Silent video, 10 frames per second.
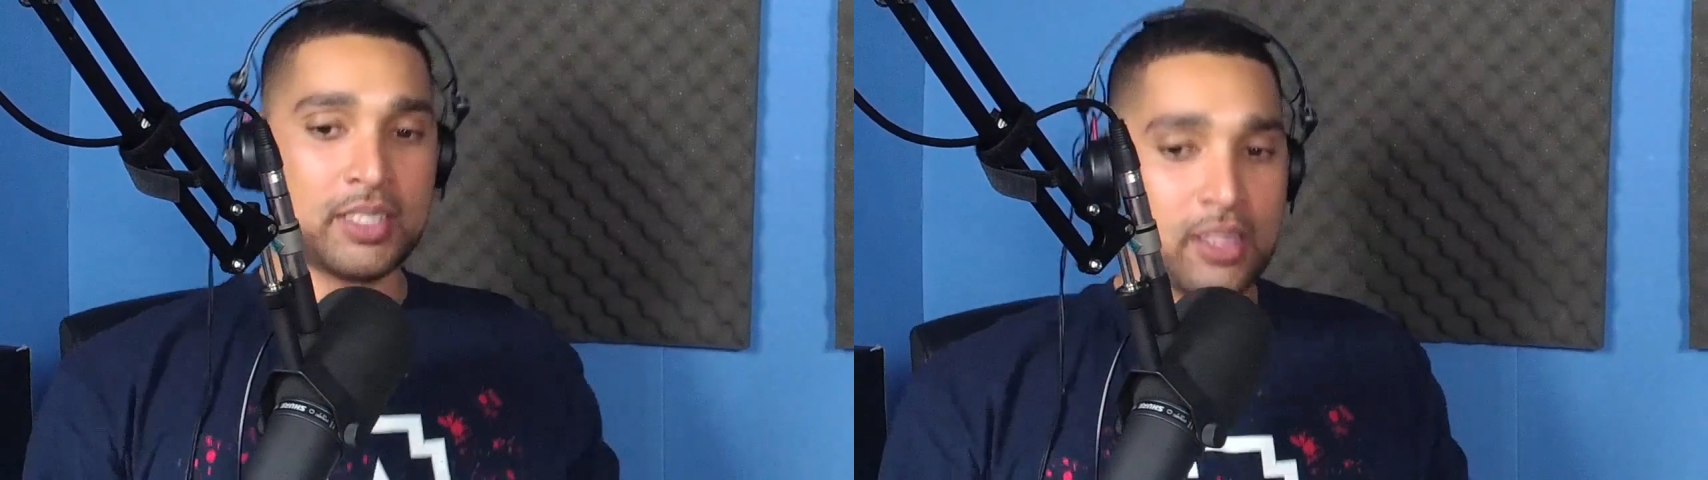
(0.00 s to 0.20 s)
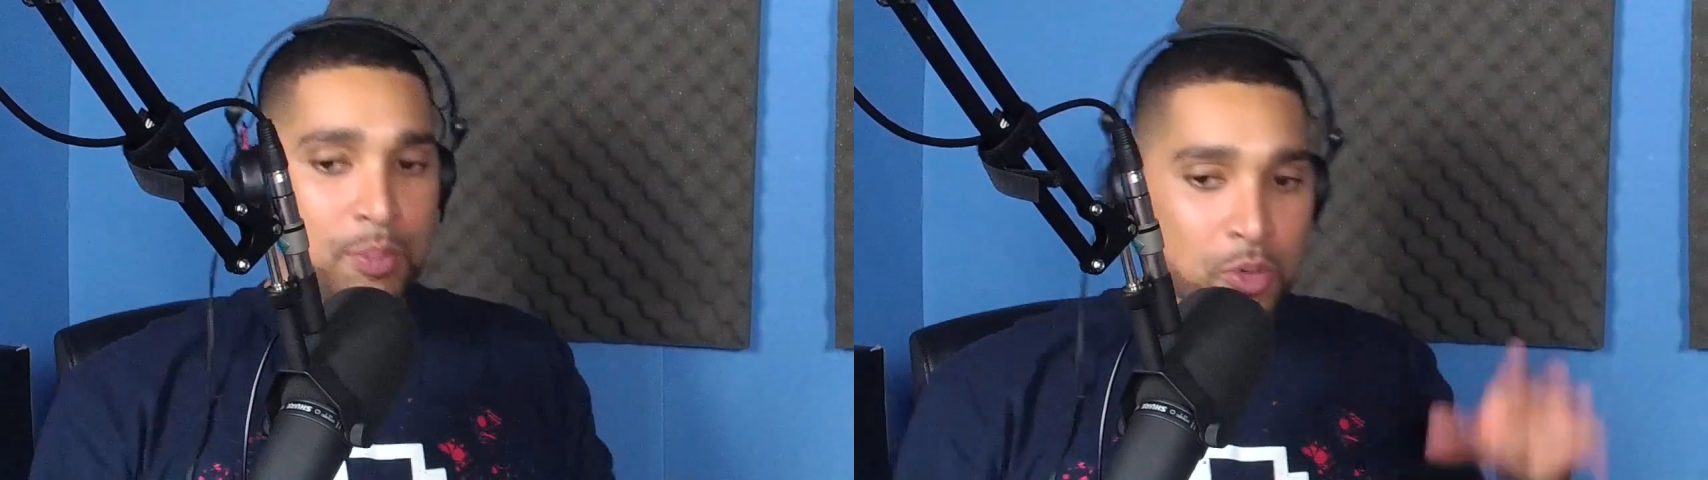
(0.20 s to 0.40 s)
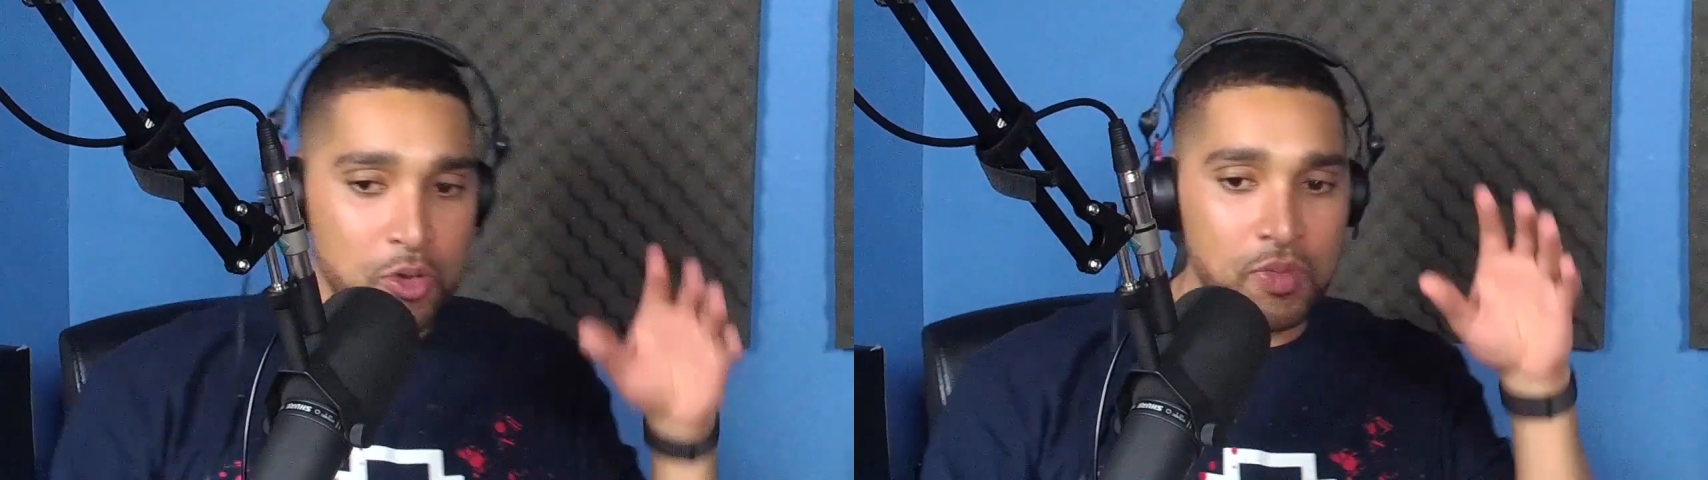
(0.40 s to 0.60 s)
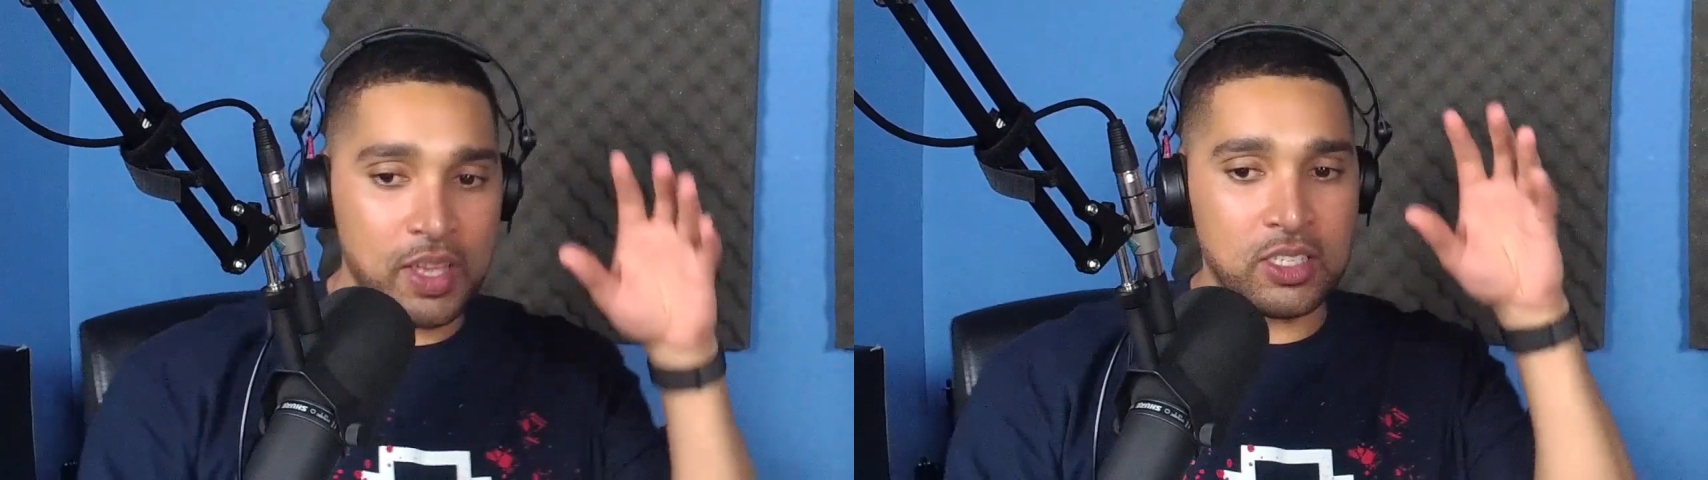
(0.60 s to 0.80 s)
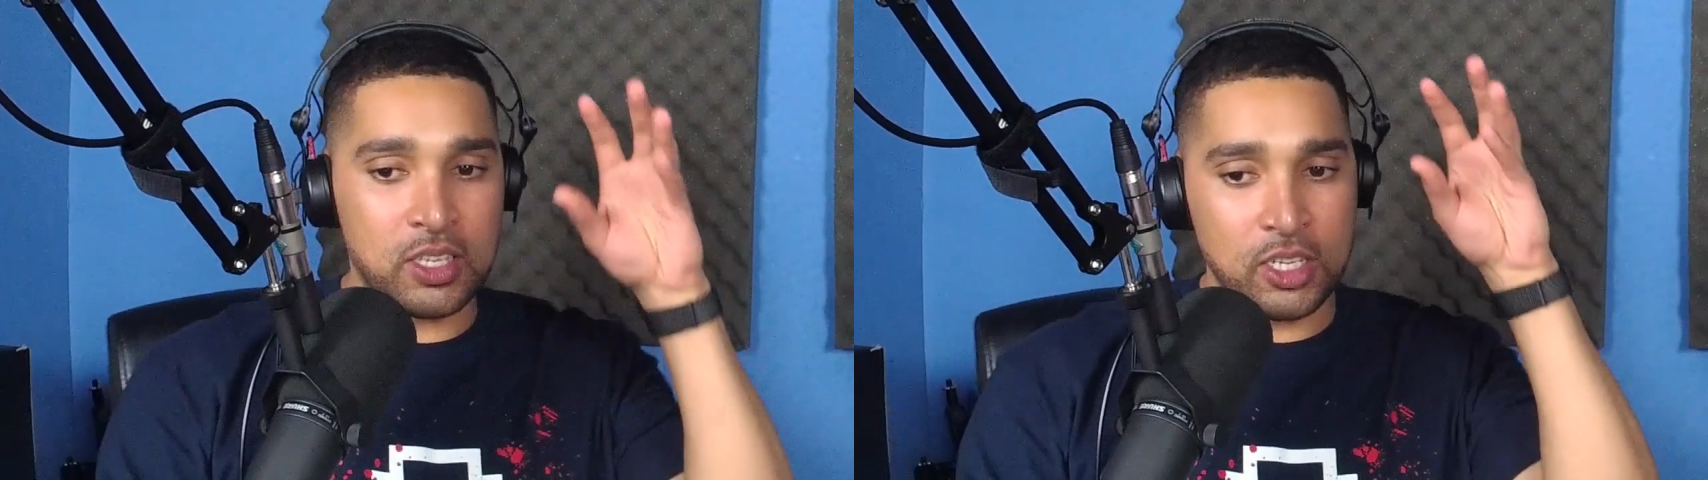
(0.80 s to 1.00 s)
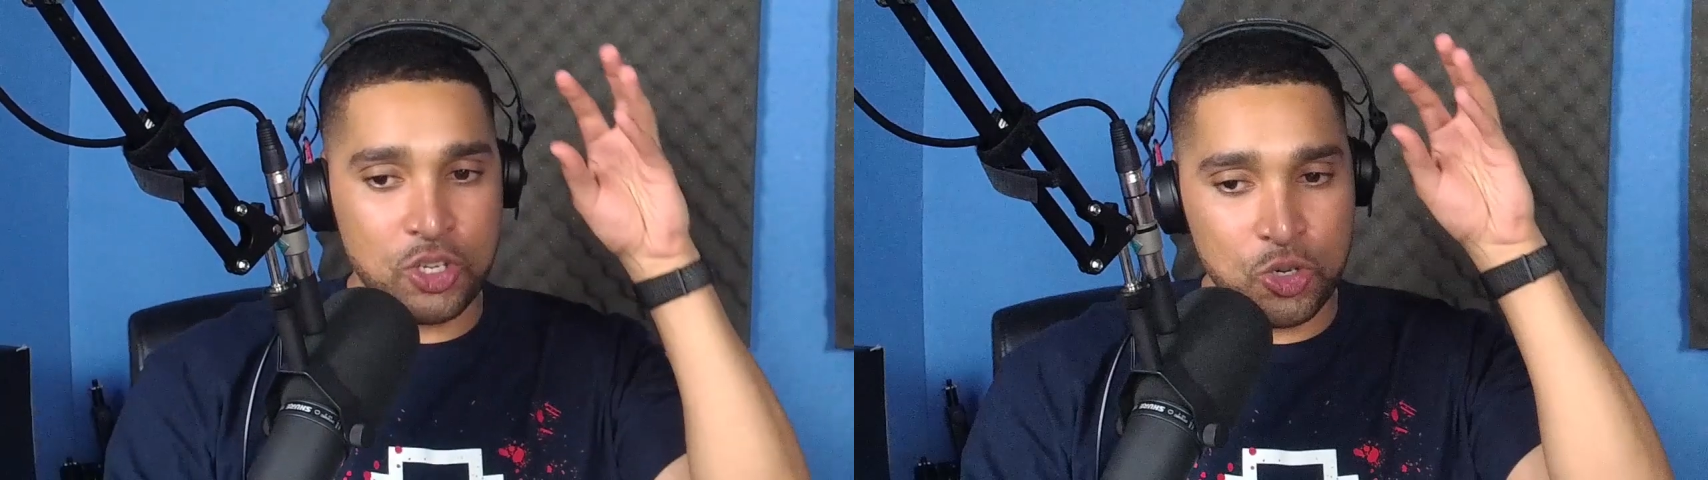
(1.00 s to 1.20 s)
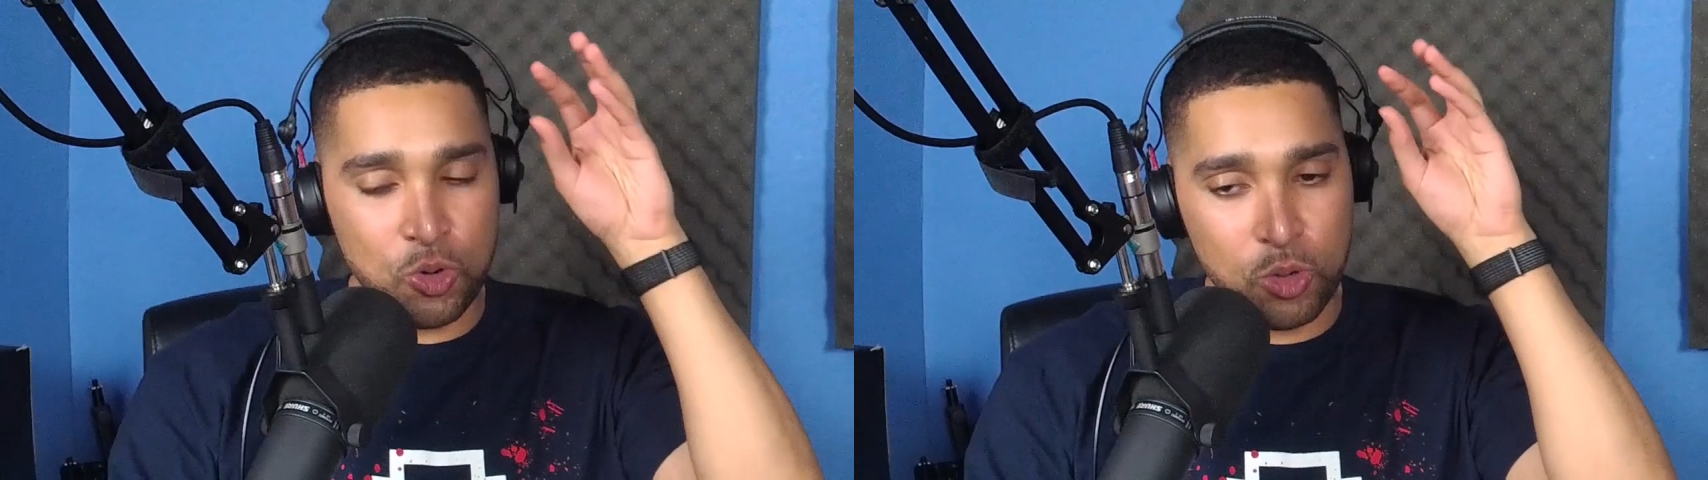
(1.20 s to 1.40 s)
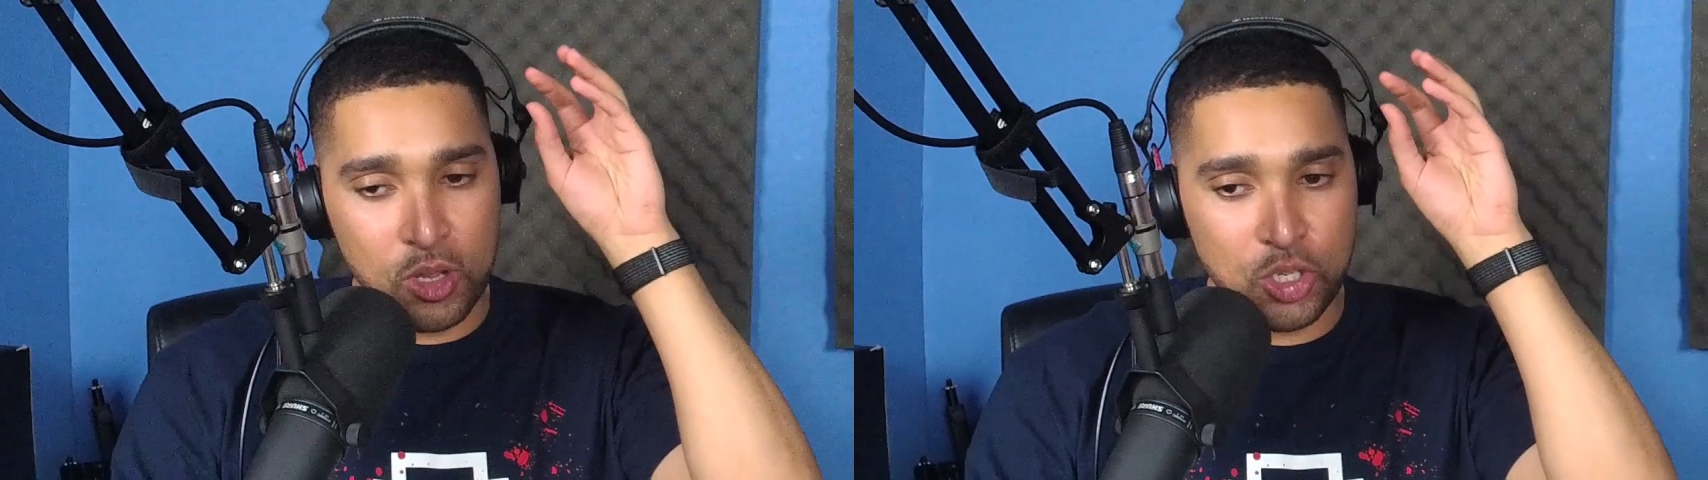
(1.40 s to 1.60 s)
it said the move is to ensure